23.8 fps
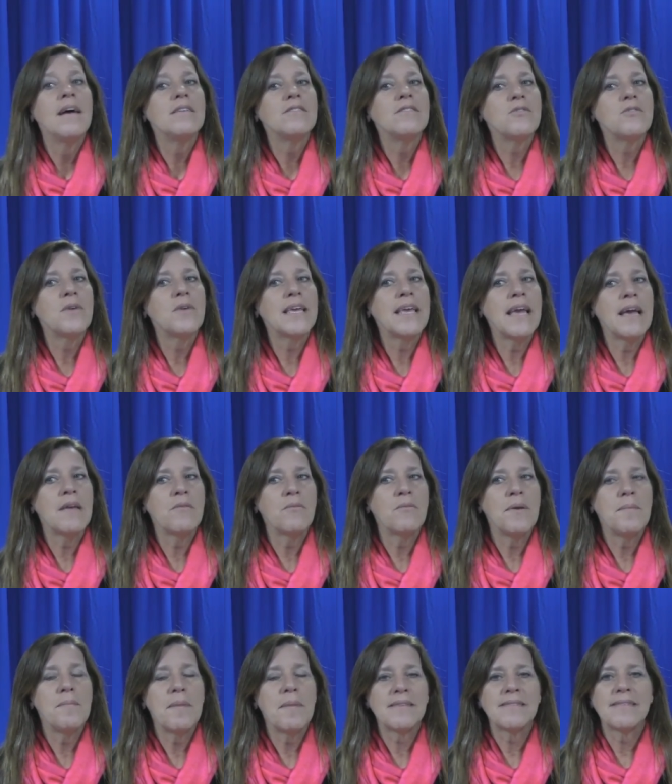So again,
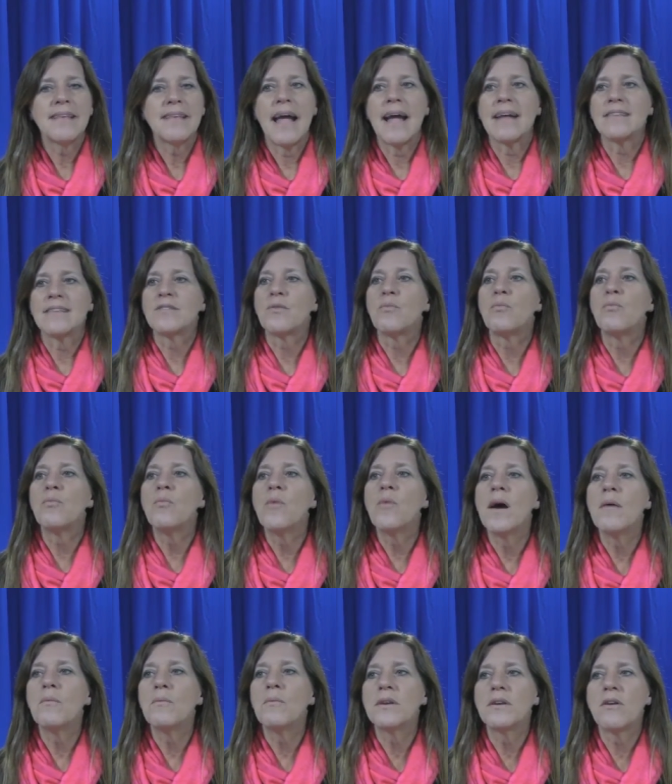we must ask,
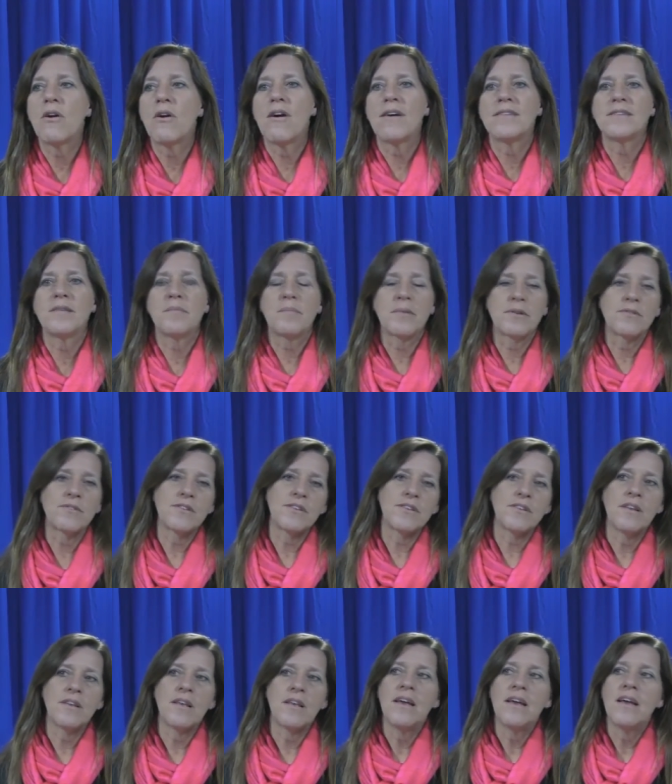what would cause a
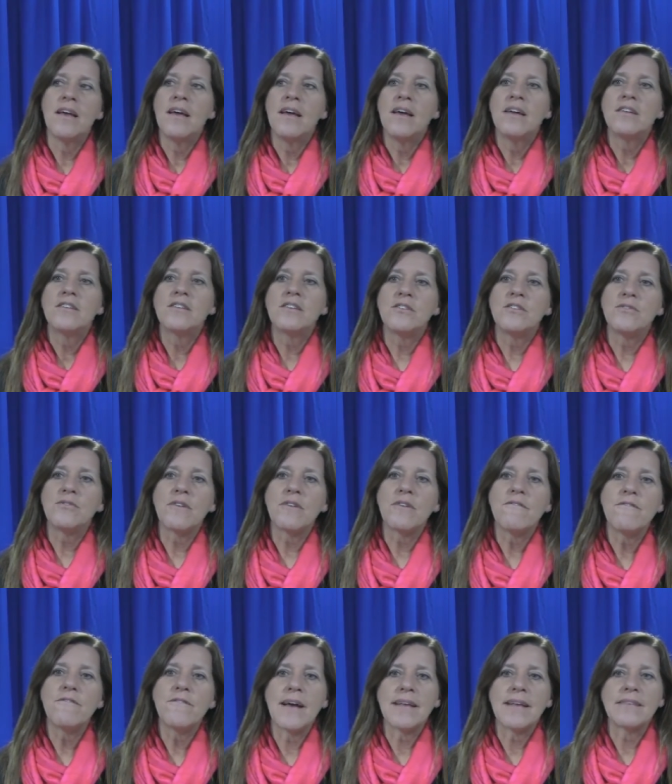person to
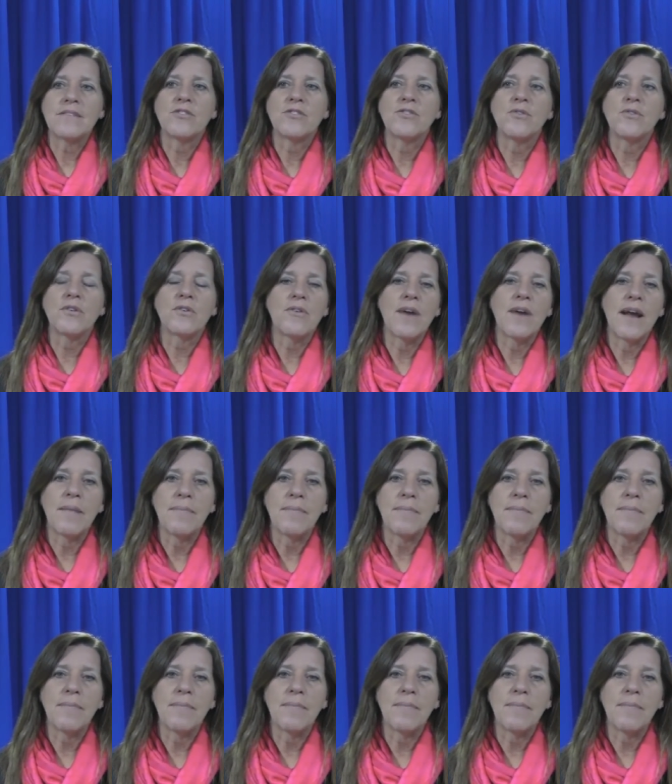confess to a crime